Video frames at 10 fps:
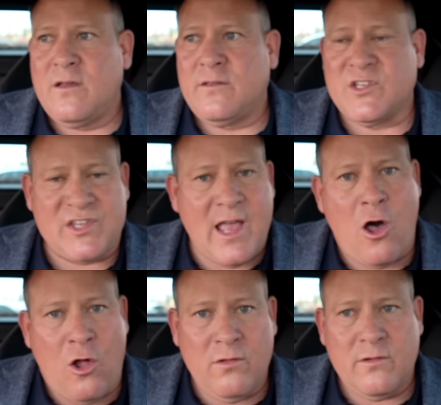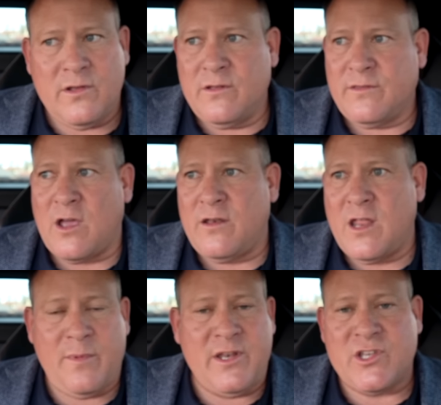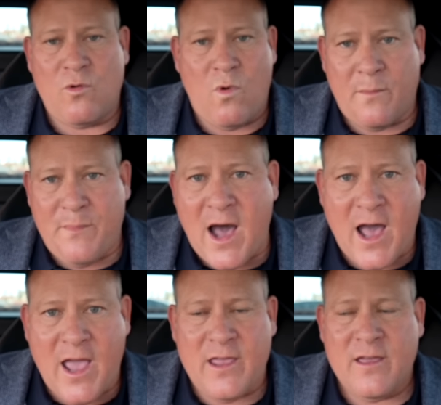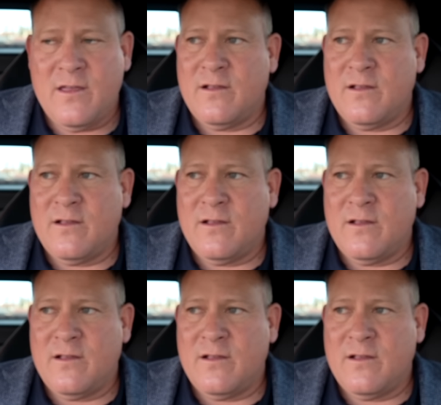to sell that anybody's gonna wanna buy,